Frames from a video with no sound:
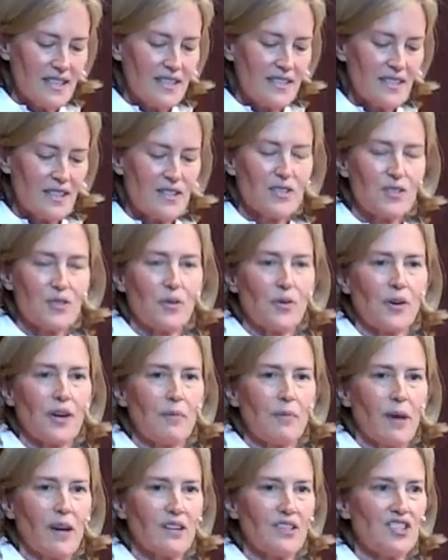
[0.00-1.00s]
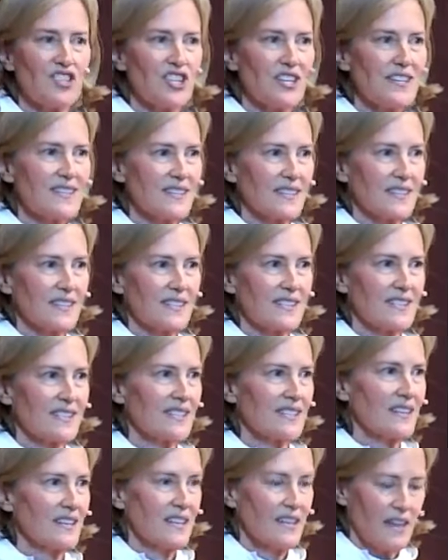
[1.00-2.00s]
is a story about
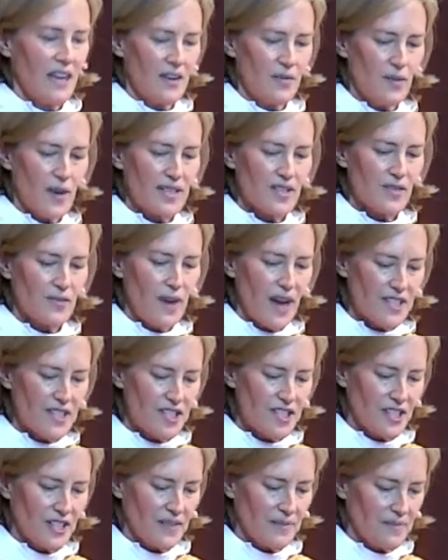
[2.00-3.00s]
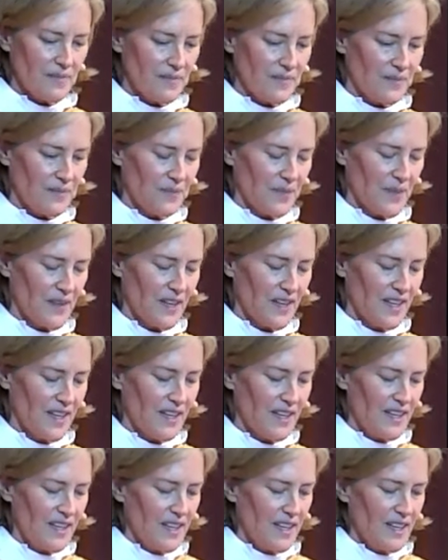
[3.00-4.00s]
Jesus and resurrection.
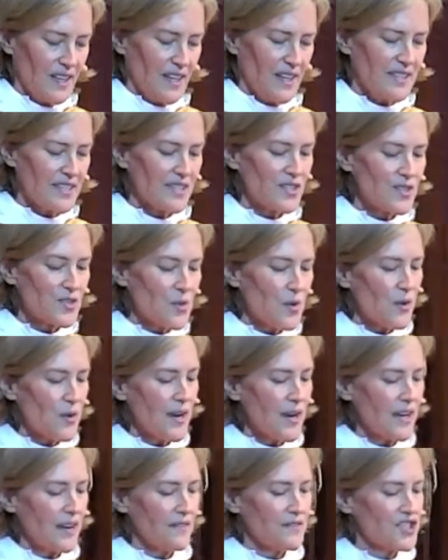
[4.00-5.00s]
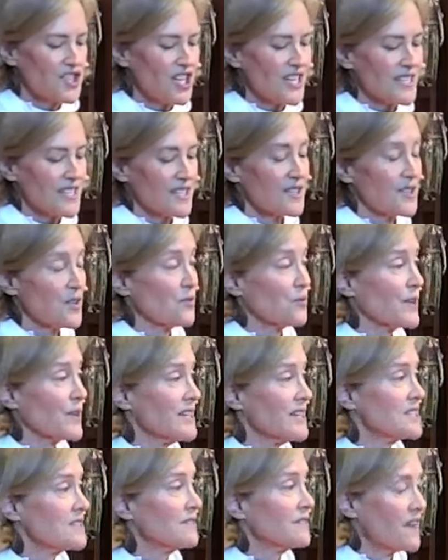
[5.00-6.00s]
It's a story of Jesus
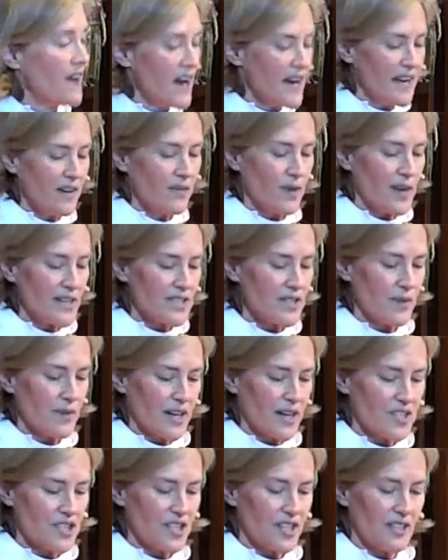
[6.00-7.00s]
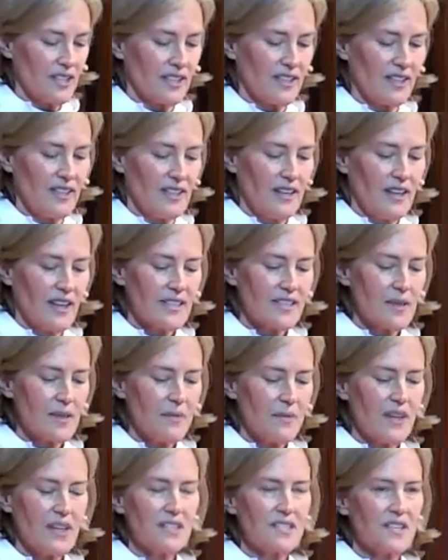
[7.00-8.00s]
redefining resurrection as
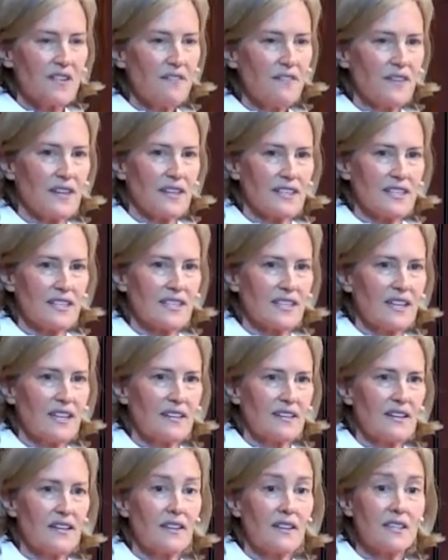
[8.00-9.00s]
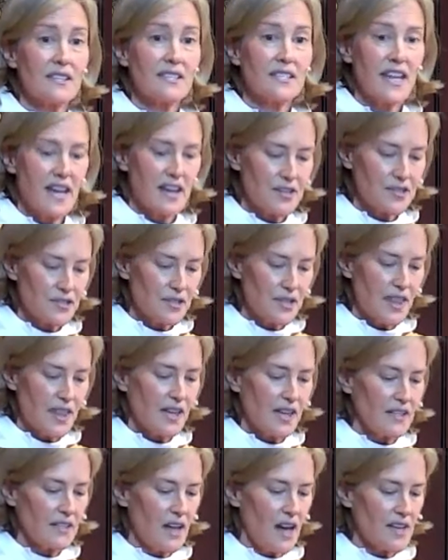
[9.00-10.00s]
something different than the standard
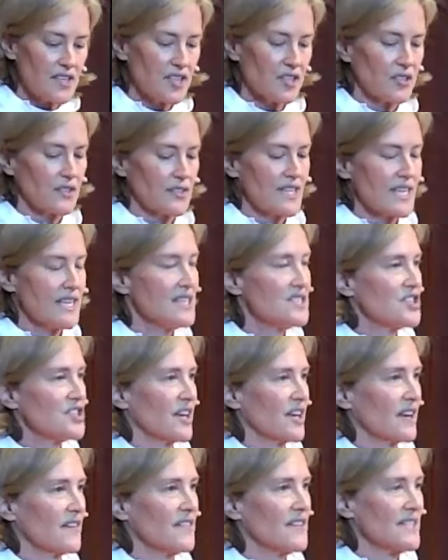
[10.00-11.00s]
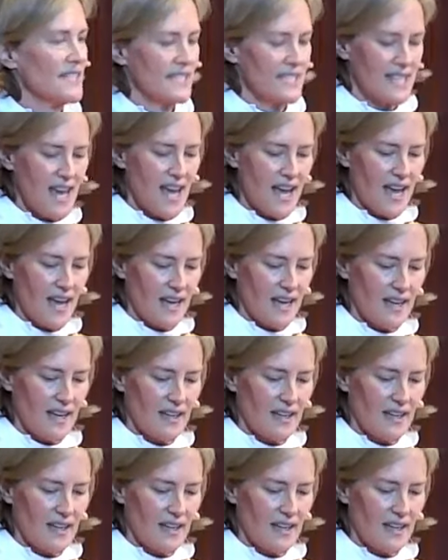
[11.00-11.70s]
theological teaching of his day